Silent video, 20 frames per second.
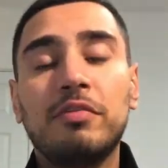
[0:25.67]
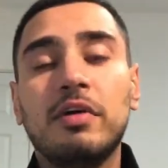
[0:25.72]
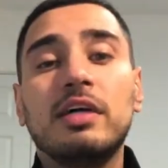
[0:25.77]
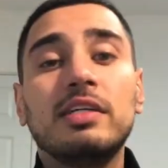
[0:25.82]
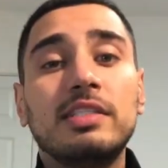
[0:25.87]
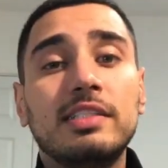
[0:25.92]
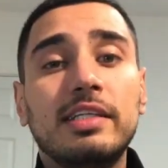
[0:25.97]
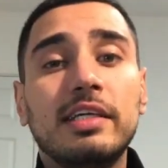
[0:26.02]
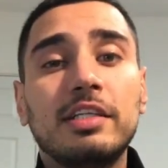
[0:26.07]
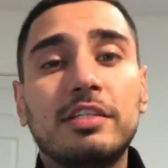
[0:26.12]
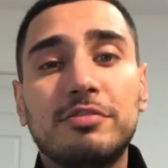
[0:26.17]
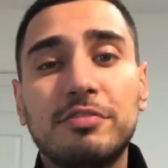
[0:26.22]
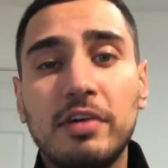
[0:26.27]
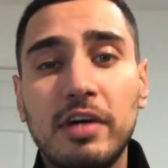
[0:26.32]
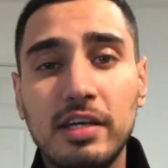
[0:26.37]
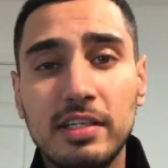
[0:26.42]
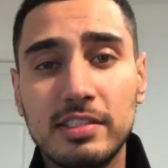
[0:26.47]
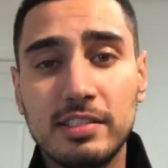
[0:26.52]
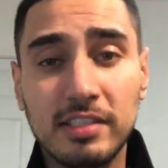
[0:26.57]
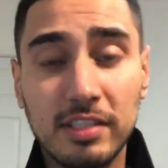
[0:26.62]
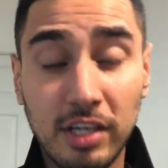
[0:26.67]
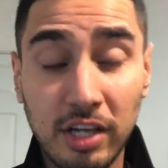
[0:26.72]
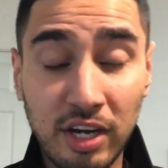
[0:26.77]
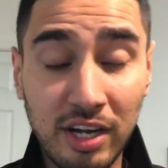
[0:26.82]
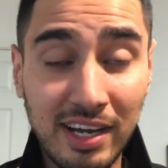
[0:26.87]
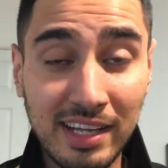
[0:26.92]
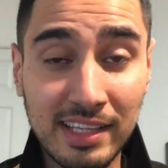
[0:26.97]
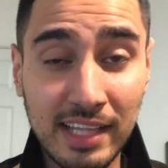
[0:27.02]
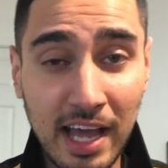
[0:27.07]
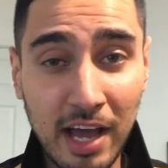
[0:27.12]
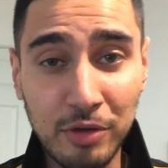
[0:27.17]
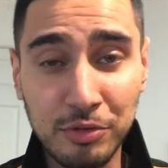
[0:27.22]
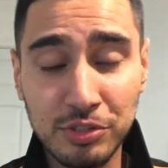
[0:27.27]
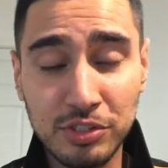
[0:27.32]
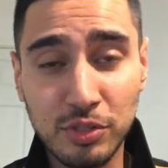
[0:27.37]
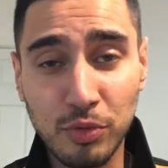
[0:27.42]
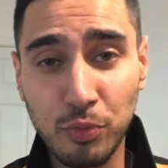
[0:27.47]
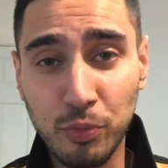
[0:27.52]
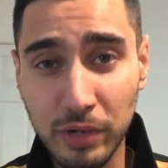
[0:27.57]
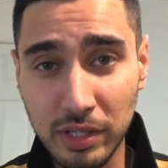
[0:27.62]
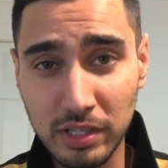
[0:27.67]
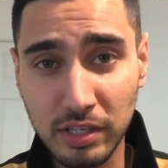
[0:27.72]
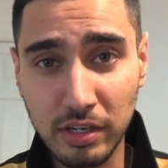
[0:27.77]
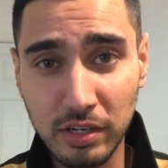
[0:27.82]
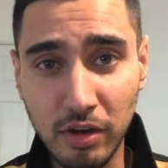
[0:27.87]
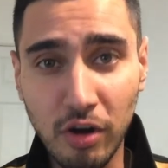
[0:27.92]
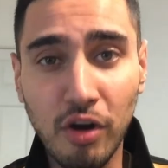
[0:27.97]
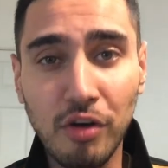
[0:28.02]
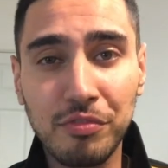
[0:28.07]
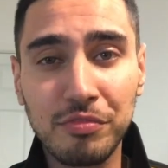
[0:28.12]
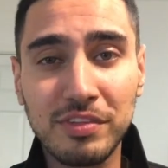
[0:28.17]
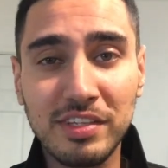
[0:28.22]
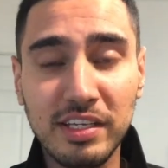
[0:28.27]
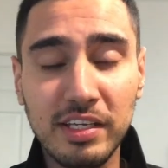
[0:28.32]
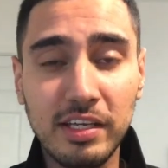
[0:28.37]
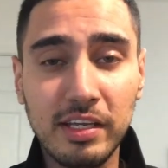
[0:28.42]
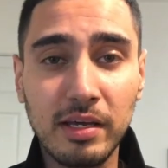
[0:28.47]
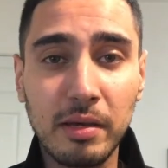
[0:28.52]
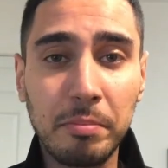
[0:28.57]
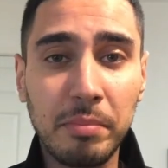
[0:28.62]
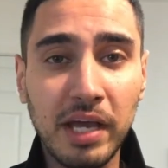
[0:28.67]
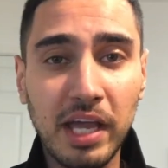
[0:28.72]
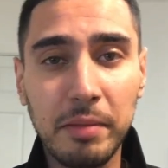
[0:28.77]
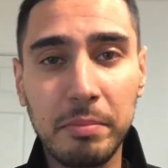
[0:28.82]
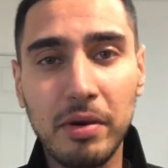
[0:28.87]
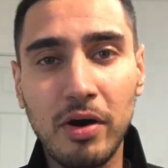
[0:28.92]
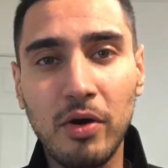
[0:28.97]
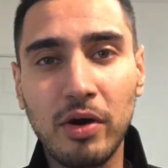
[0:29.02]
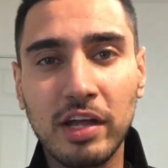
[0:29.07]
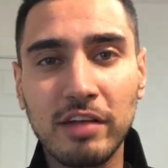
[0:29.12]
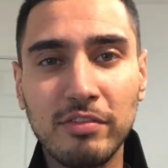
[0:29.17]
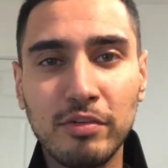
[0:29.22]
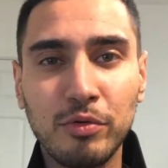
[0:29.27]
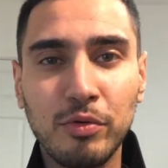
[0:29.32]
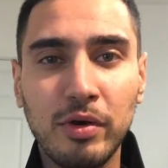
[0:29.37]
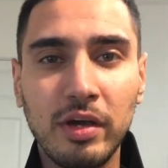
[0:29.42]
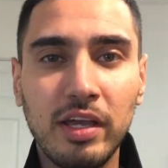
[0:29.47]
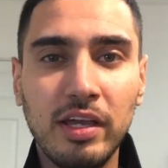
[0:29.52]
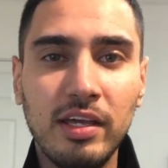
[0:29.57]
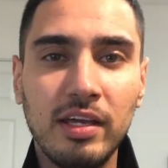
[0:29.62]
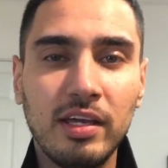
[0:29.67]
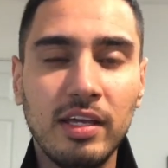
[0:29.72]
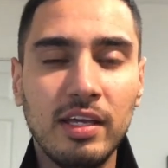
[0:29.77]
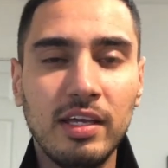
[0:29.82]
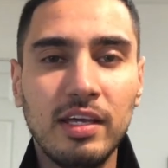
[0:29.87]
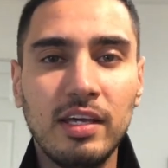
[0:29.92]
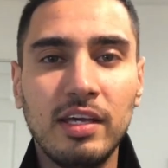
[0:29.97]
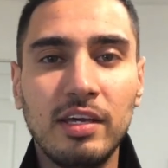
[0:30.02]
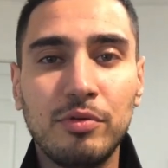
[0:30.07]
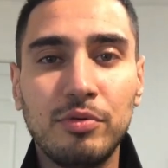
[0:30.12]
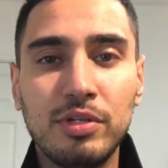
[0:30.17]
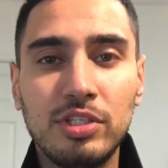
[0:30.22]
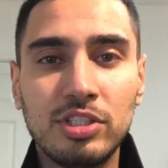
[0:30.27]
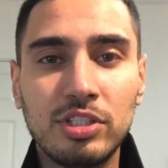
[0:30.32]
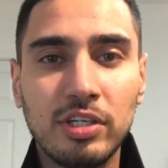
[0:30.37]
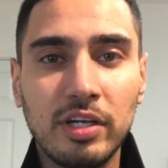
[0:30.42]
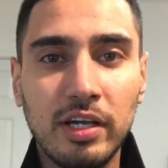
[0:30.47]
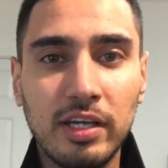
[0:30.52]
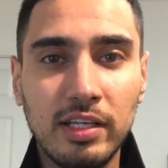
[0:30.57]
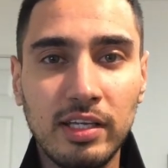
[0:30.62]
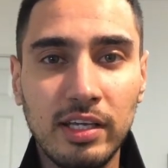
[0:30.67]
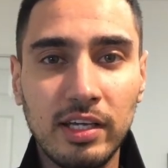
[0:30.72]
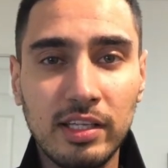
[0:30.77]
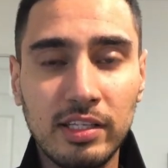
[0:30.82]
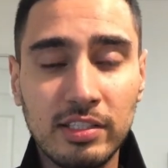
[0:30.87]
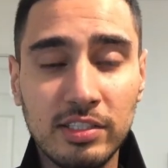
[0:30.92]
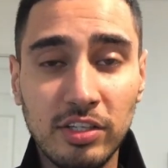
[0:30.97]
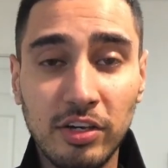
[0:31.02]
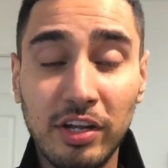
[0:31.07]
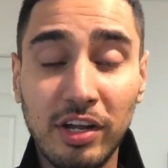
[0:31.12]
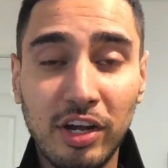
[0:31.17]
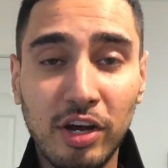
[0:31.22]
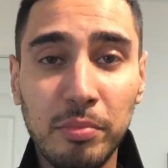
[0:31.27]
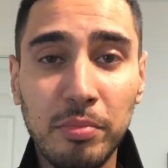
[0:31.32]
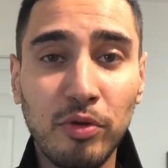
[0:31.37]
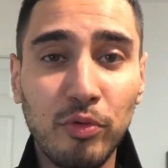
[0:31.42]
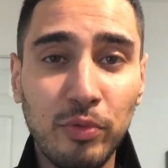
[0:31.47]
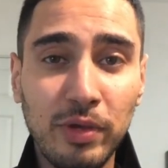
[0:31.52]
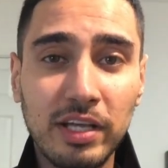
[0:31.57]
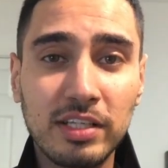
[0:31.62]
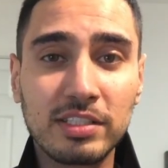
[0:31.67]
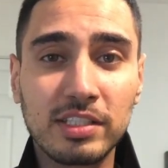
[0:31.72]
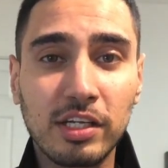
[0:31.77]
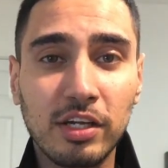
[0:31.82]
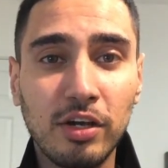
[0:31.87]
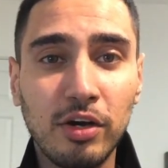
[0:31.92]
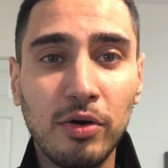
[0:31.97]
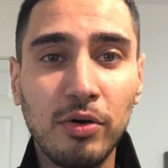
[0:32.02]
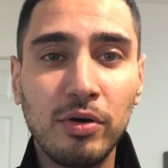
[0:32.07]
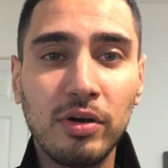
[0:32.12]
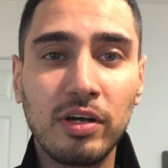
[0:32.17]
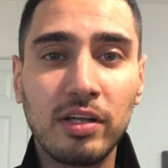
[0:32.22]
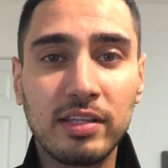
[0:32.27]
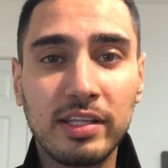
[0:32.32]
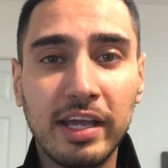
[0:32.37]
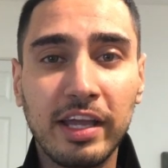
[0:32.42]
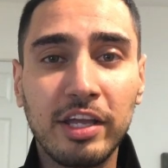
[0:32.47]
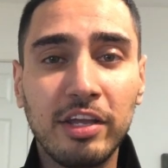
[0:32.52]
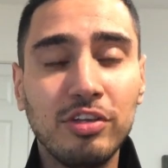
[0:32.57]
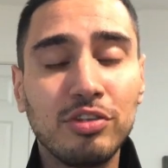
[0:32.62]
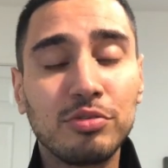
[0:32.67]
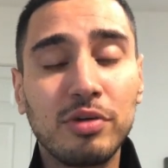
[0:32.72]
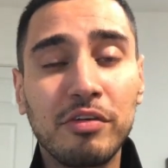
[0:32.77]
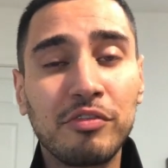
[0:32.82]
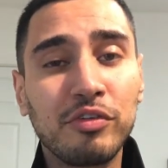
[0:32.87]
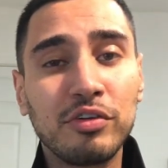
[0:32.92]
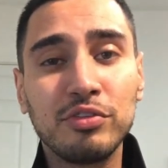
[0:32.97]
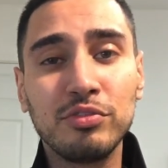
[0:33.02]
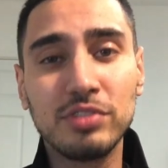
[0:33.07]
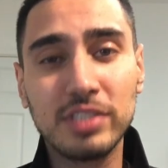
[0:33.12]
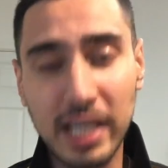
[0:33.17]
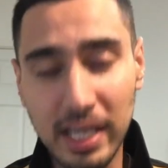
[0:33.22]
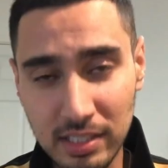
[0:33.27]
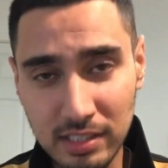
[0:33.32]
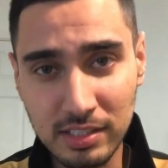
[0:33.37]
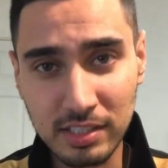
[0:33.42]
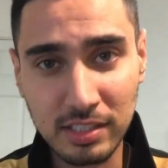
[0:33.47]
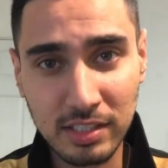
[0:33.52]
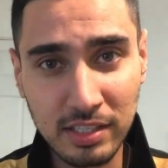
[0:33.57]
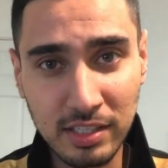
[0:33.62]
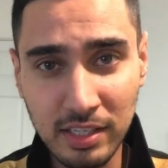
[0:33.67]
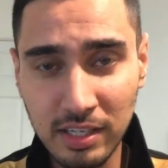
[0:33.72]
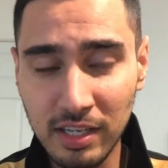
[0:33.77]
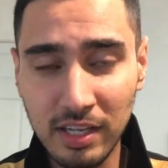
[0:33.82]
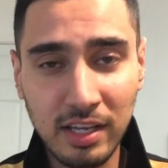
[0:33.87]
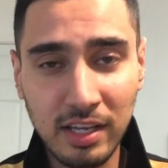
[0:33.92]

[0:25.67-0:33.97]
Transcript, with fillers: First things first, I gotta announce the winner of the uh, PayPal giveaway, which I decided a couple of weeks ago. A thank you to everyone who's entered.